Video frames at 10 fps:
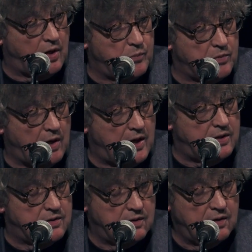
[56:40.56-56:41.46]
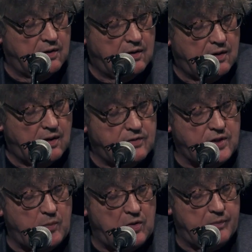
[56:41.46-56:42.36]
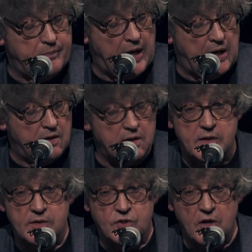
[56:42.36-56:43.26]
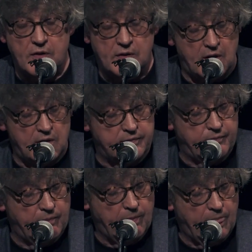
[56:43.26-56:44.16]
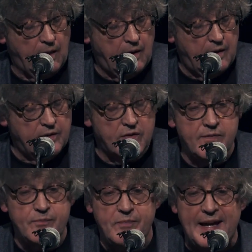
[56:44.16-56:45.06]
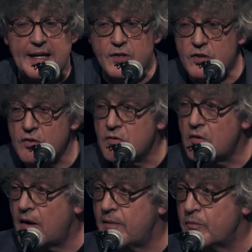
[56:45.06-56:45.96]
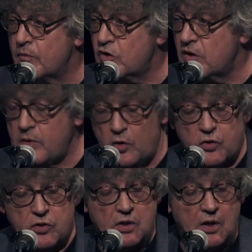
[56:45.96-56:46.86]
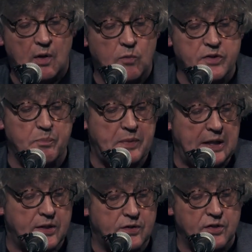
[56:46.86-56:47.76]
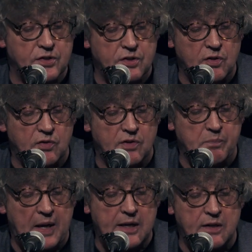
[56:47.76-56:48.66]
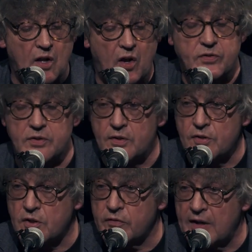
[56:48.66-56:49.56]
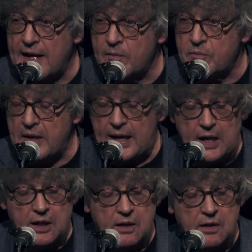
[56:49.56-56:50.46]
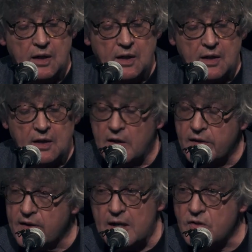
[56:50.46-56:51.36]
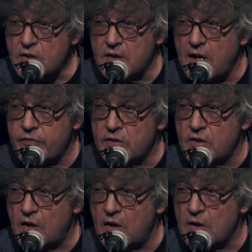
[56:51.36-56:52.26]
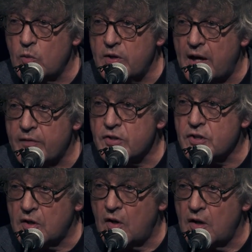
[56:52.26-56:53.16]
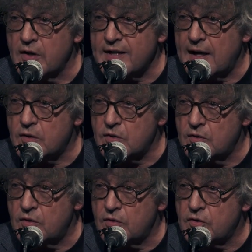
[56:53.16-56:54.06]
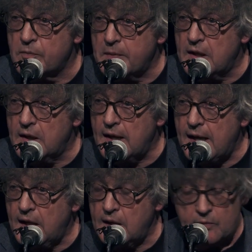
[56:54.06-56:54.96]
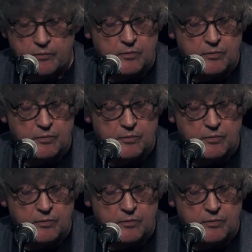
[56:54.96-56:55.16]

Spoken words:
upright, a double-barreled shotgun. The bass drum, to boot, was built to suit by Loudons of Lambeg. Things are never dull when you have a skull tattooed on your middle leg.